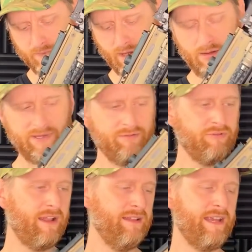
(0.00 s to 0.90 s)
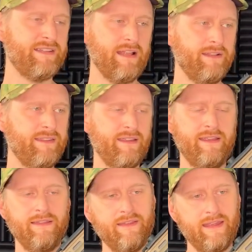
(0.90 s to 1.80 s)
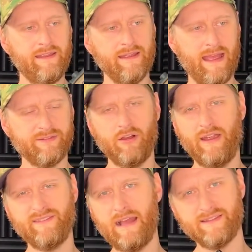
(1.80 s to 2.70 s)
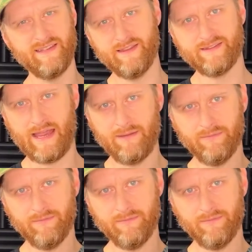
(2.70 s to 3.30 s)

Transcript: I mean, recently I did the SRS, that's in the same